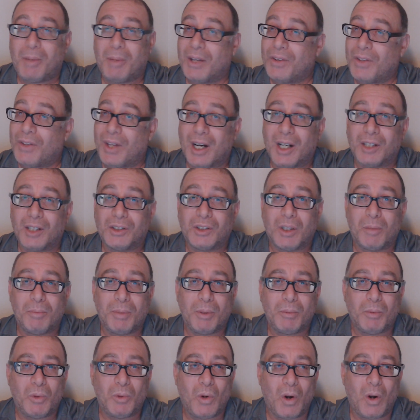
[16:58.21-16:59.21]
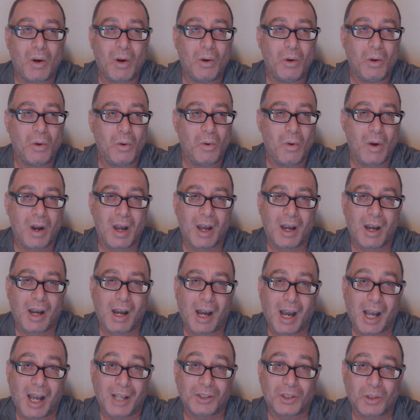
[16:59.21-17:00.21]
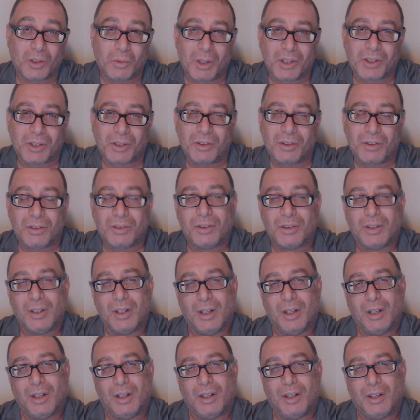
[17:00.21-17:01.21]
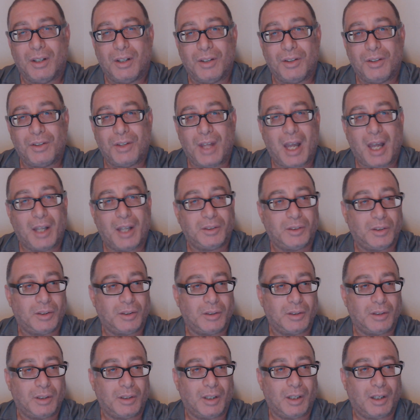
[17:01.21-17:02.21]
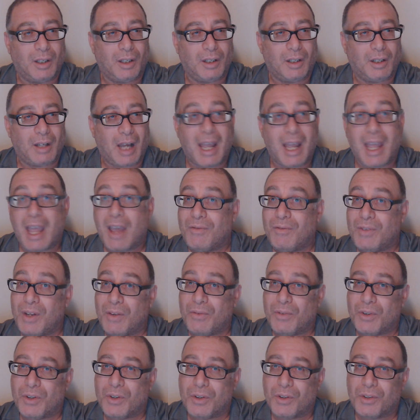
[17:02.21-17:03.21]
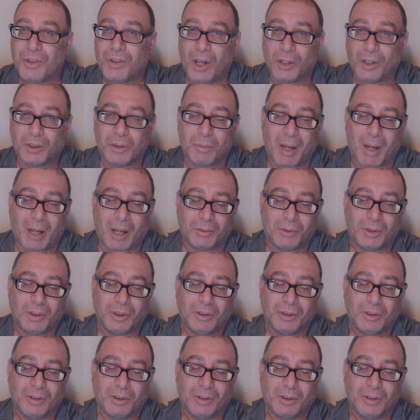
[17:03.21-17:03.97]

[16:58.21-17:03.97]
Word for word: But there are some people who ask questions that I have never thought about.